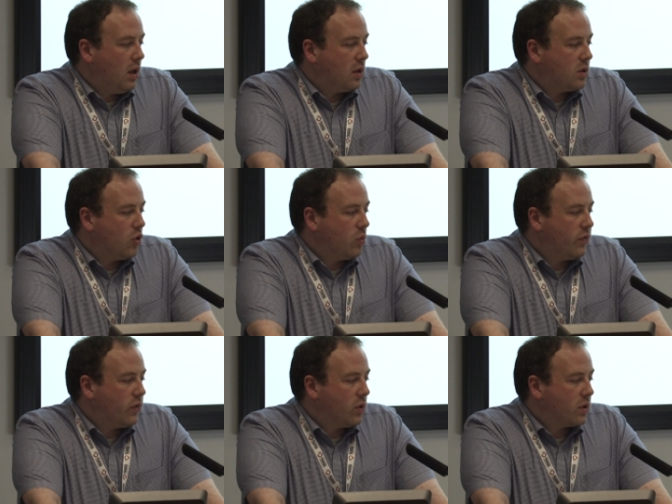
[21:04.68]
It's known
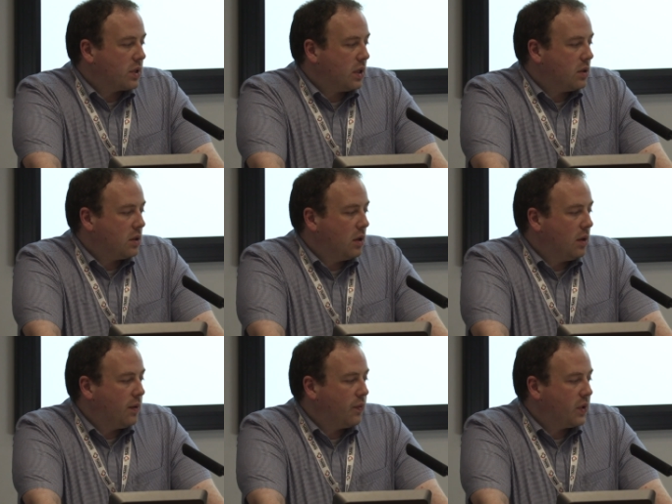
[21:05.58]
before consent.
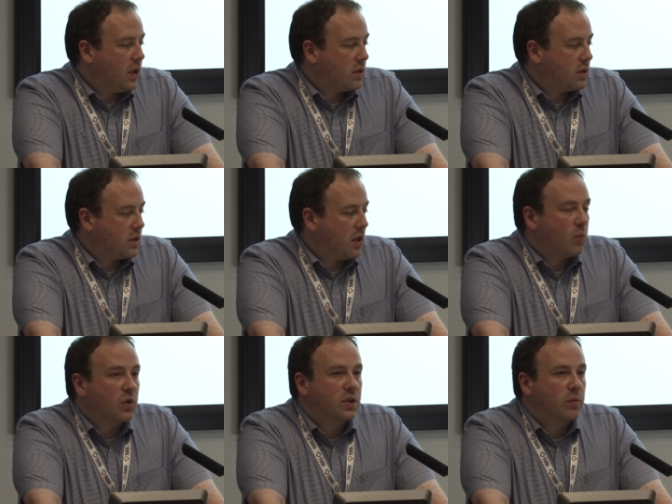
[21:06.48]
It's the
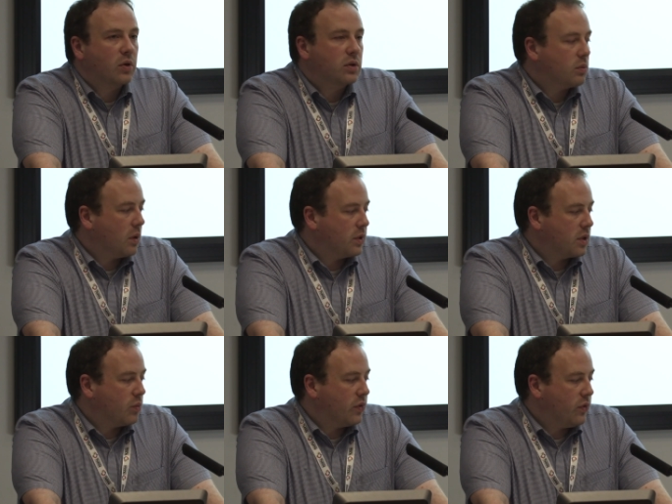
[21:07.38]
same or similar to what
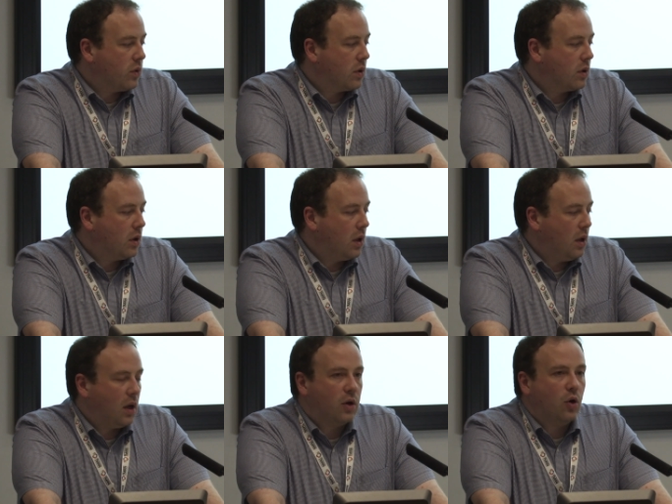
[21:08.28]
went on before,
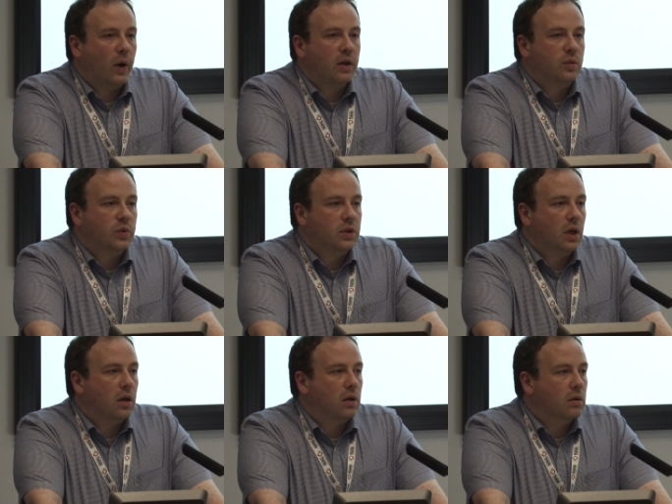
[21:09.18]
and no action was
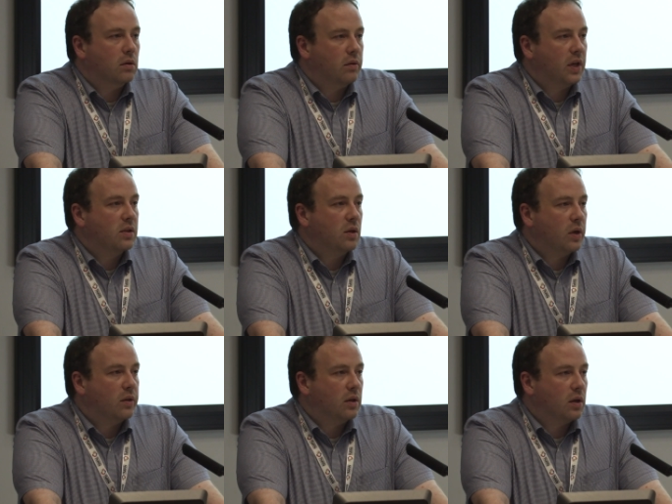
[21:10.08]
taken. And that's how
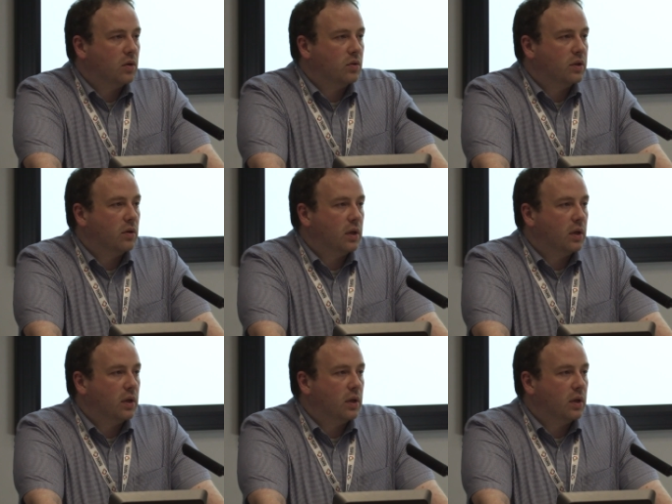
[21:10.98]
I think that goes down